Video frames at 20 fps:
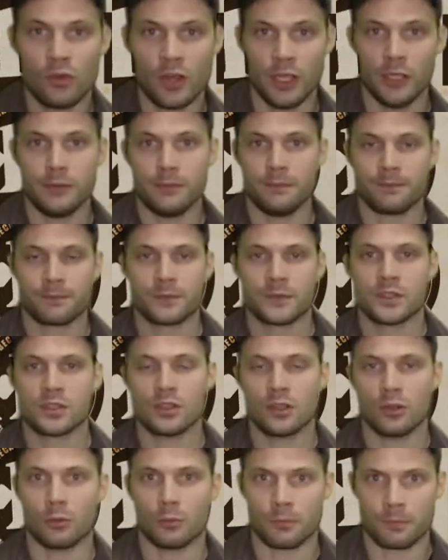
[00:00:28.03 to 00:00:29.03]
Right,
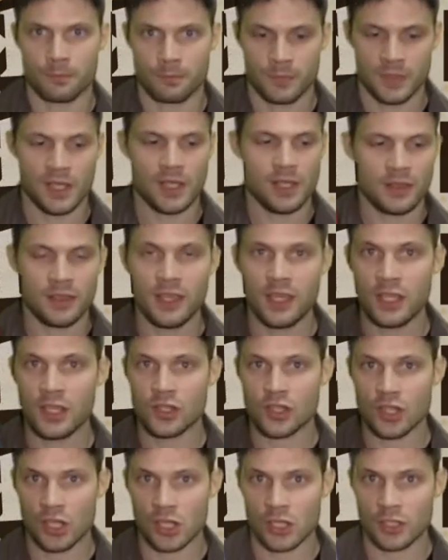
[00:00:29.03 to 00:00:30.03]
so
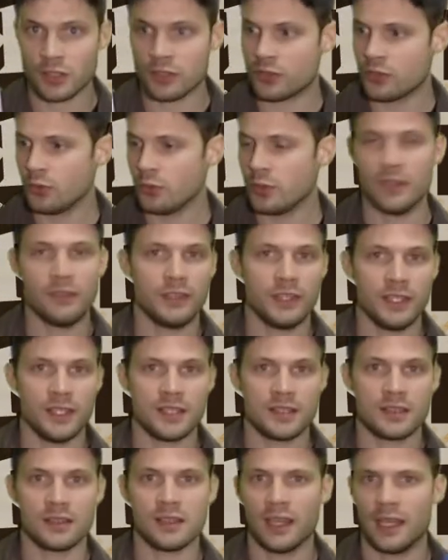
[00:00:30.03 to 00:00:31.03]
these are the two
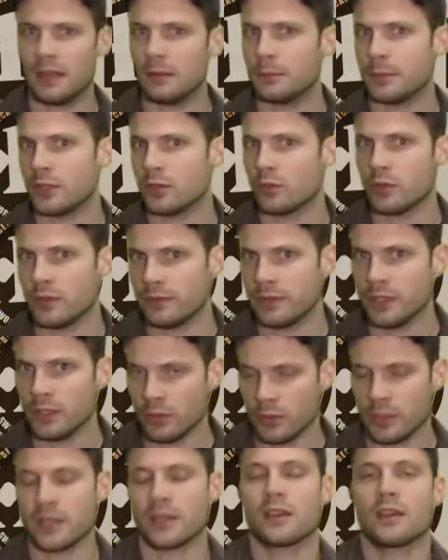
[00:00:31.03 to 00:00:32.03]
DVDs that I'll be
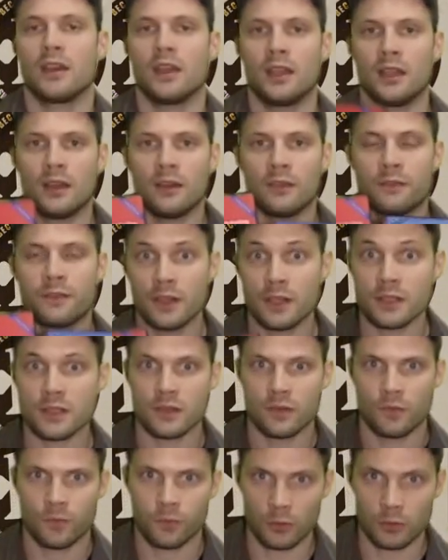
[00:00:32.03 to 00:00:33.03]
reviewing.
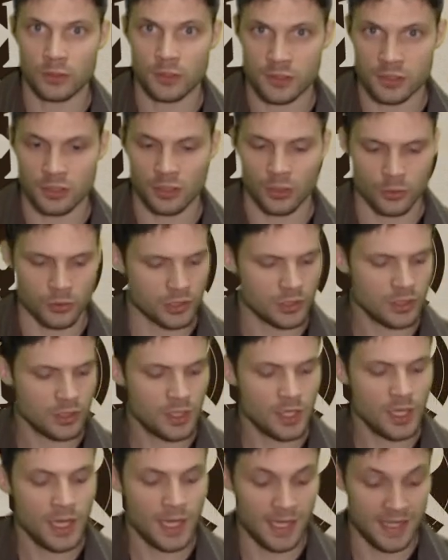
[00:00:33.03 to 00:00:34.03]
First, full disclosure,
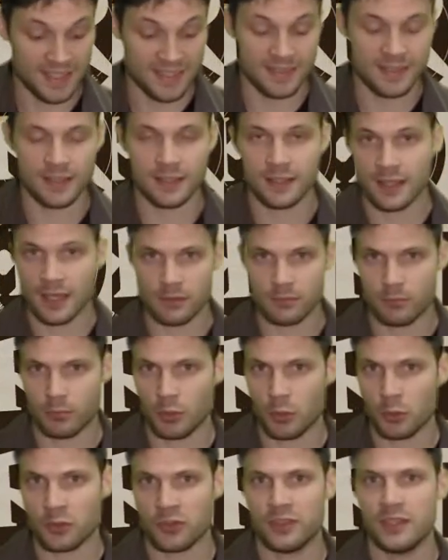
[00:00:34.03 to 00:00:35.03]
I did
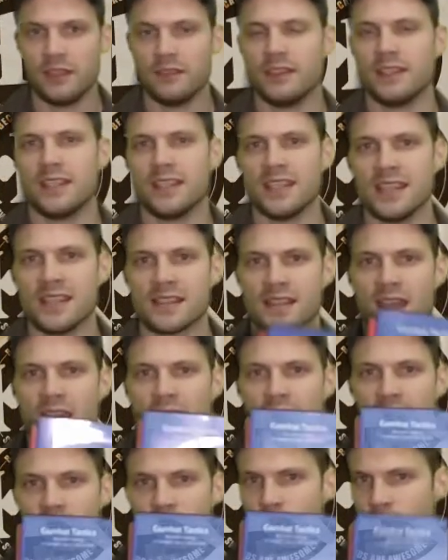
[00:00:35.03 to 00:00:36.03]
get both DVDs
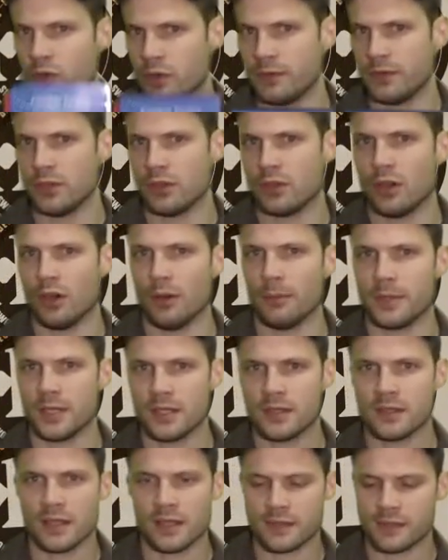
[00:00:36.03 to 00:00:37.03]
as review
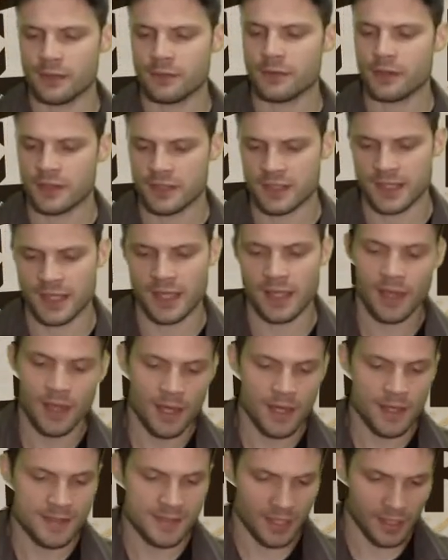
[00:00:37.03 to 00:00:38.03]
copies, that's the first thing.
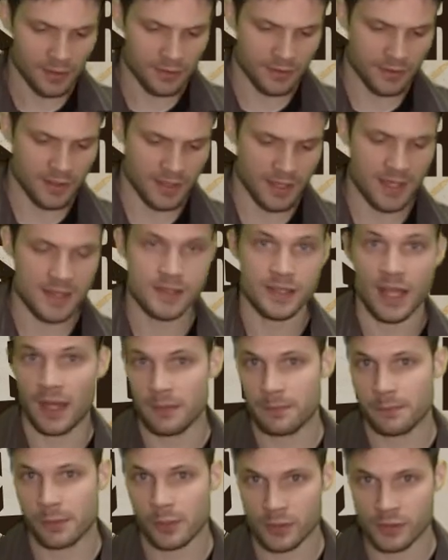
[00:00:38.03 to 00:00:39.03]
Second thing is,
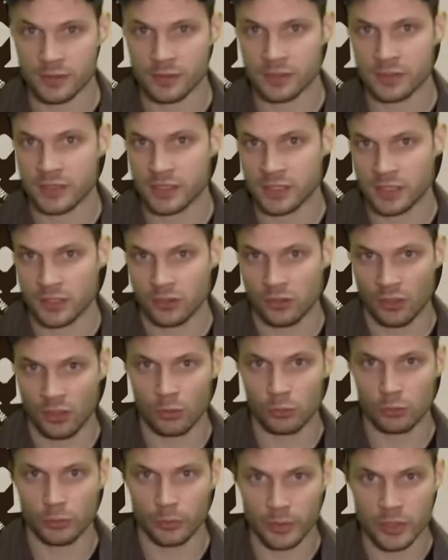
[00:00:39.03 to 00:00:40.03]
I personally
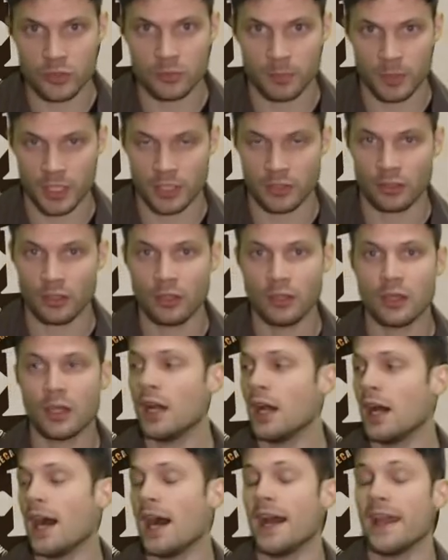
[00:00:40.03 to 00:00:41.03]
know Luis Preto,
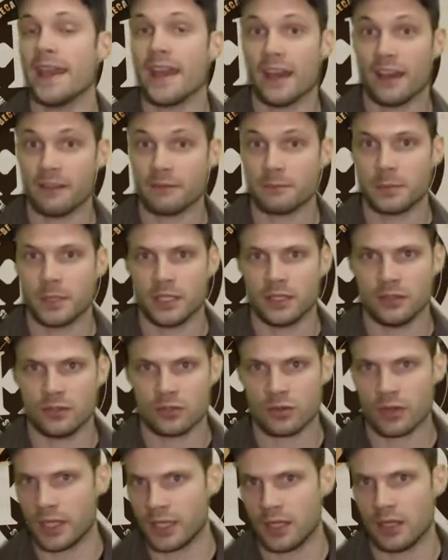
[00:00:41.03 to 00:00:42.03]
I have been
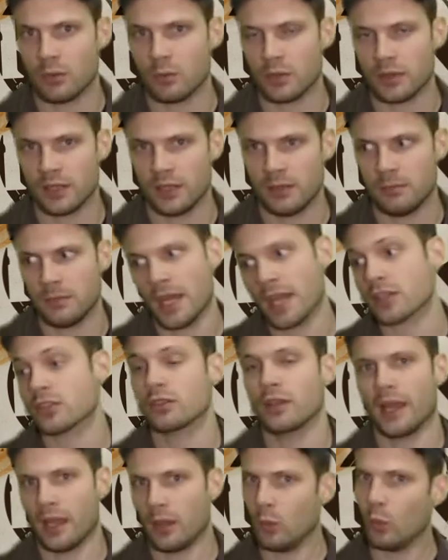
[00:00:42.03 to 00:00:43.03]
training with him.
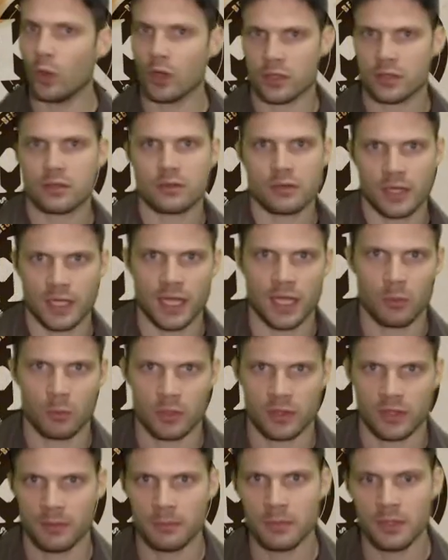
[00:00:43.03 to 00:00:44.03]
Actually, I was training
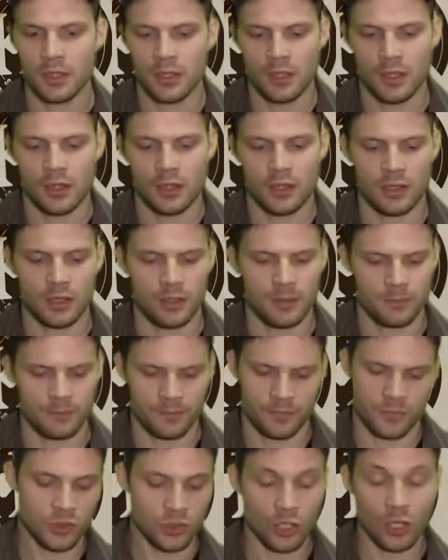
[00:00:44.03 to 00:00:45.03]
with him.
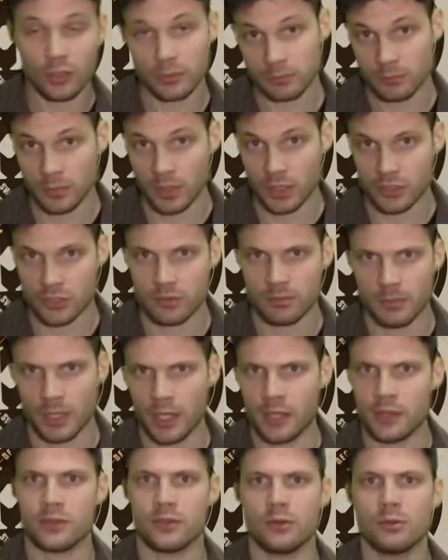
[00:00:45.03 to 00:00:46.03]
Um, not much,
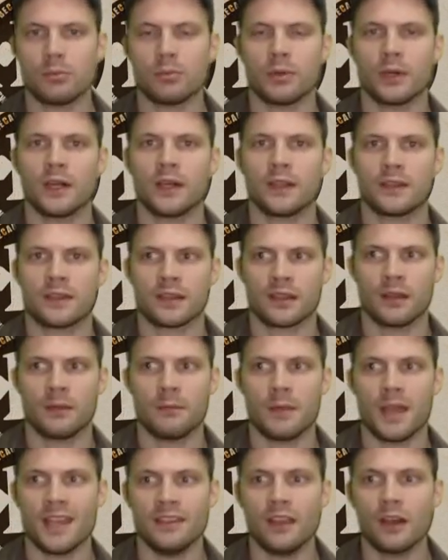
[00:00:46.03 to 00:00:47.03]
mind you, but
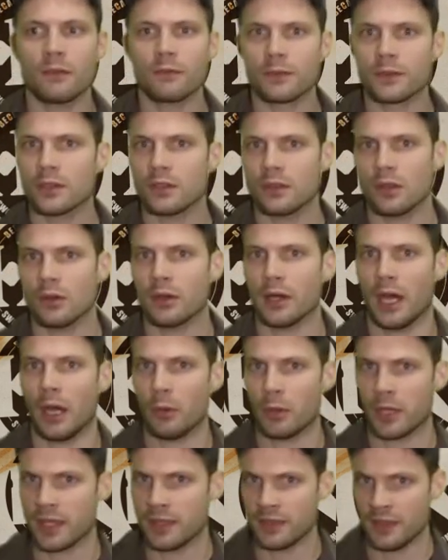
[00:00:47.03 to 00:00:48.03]
um, enough to know
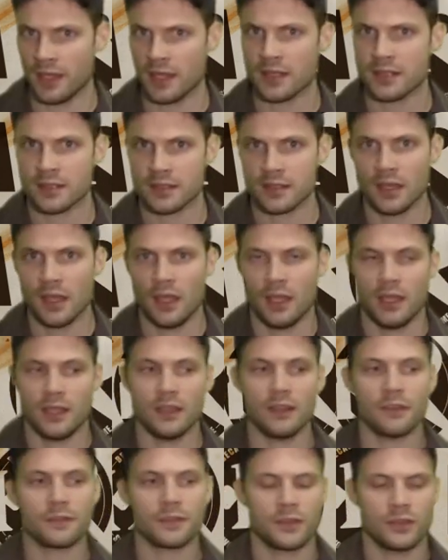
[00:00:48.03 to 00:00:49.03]
how he thinks,
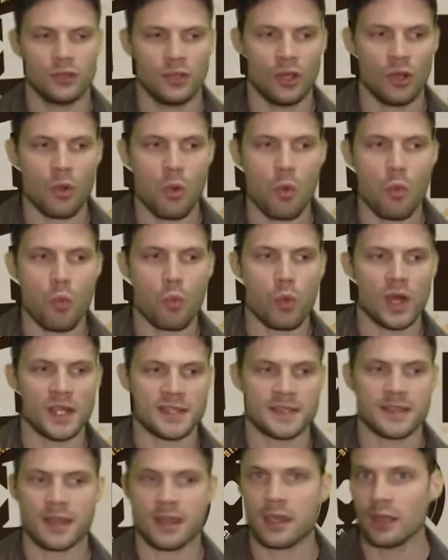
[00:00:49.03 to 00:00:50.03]
enough to know
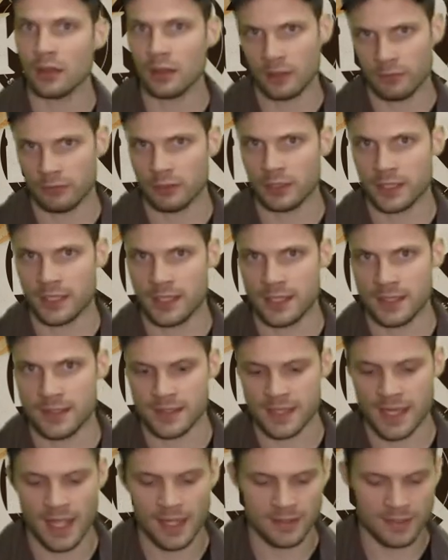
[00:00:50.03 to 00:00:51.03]
what skill level he
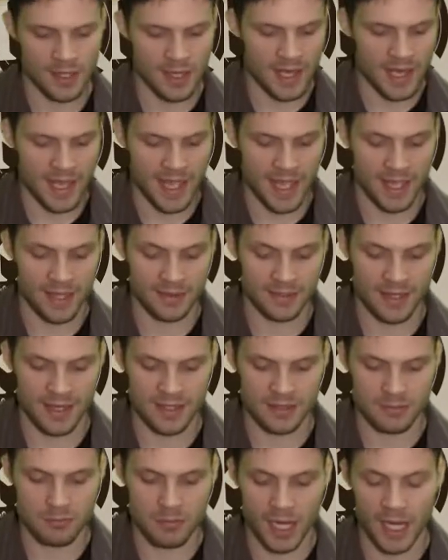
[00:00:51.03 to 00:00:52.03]
is at, and
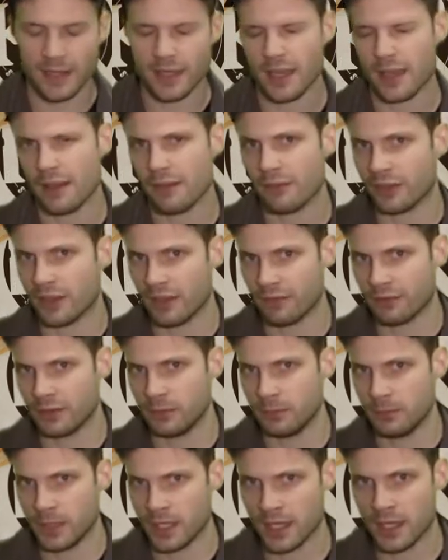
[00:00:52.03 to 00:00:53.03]
it might have
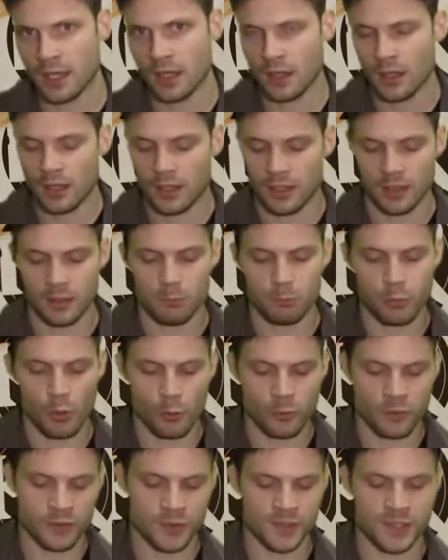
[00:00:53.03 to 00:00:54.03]
given me uh,
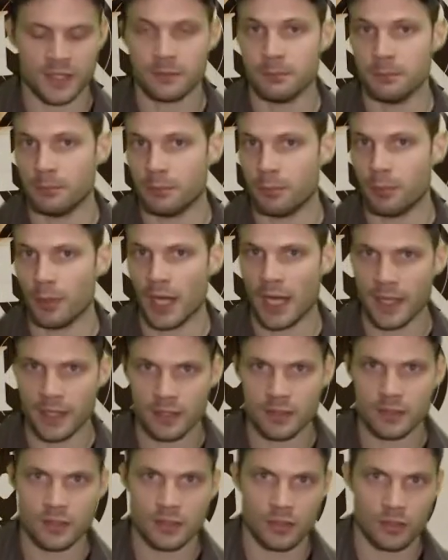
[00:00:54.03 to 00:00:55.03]
both some
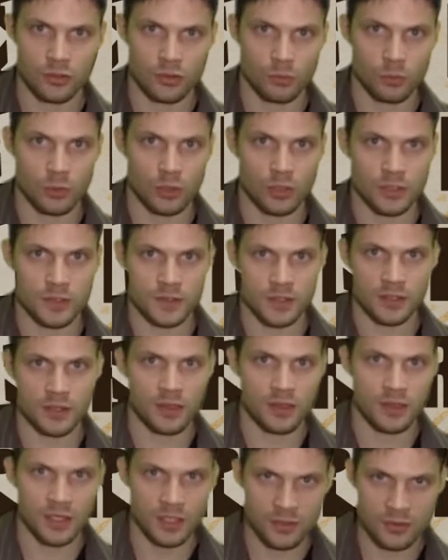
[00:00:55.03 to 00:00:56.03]
bias towards
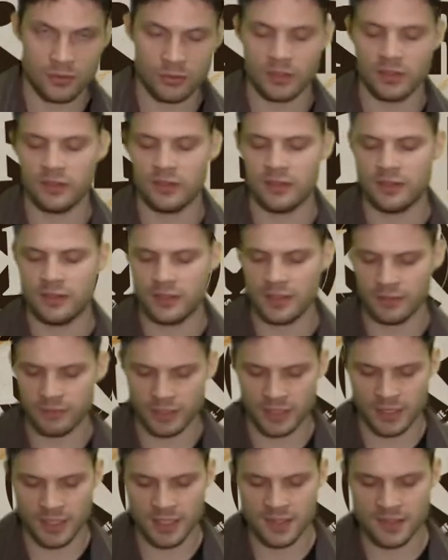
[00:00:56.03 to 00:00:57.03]
these two
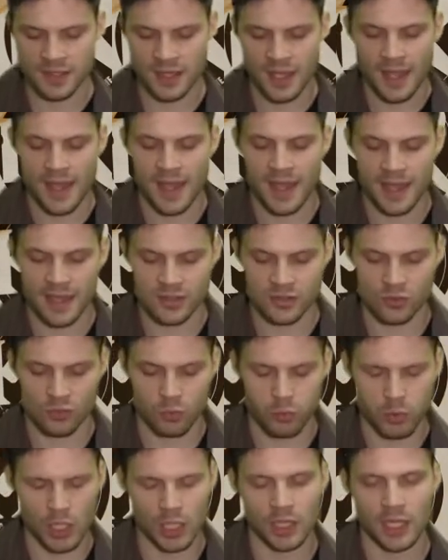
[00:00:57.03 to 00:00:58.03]
DVDs as
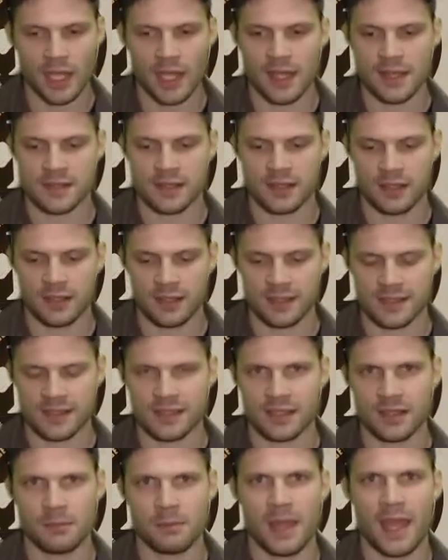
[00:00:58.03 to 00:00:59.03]
well as uh,
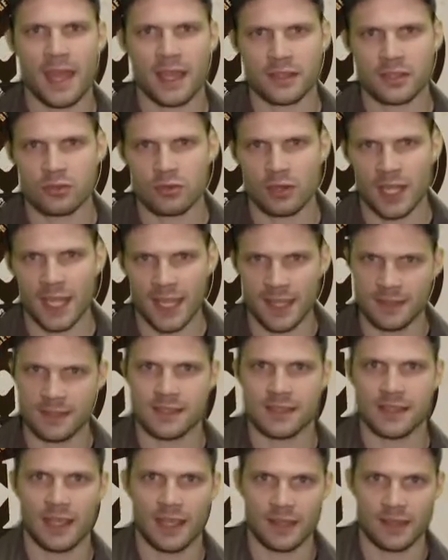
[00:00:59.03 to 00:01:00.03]
some extra
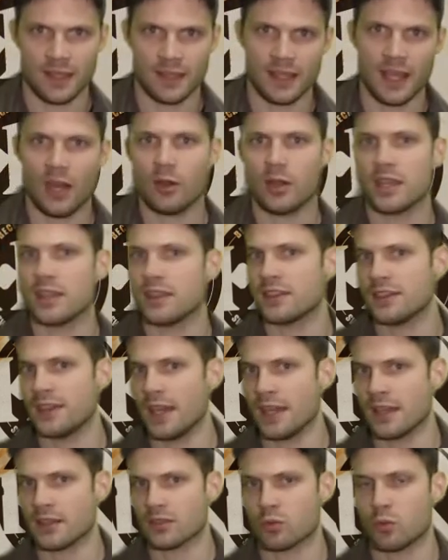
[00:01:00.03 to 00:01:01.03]
insight in how
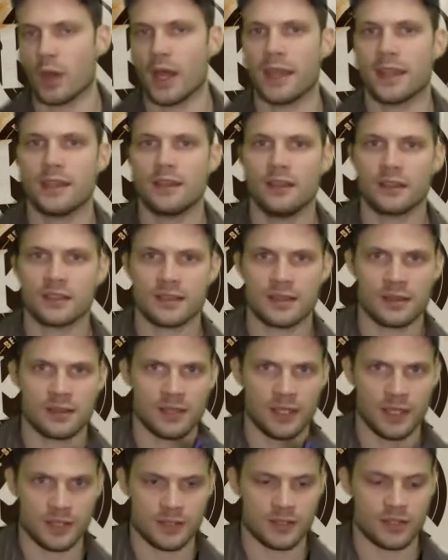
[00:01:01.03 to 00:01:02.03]
thinks, why he does
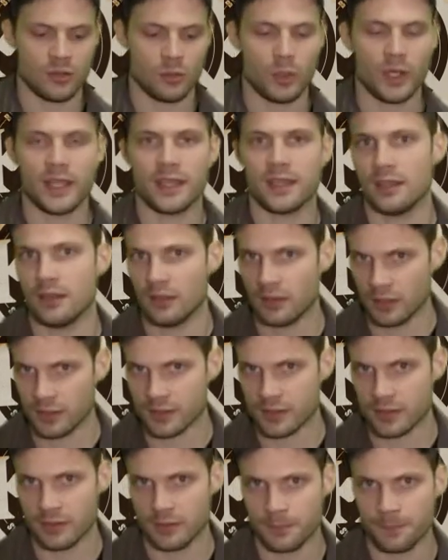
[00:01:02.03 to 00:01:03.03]
things the way he
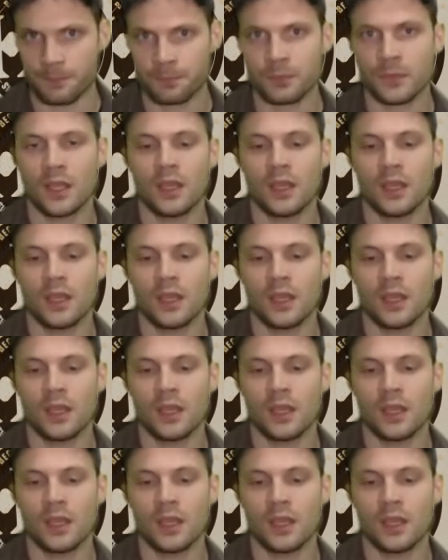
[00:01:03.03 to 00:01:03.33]
does them.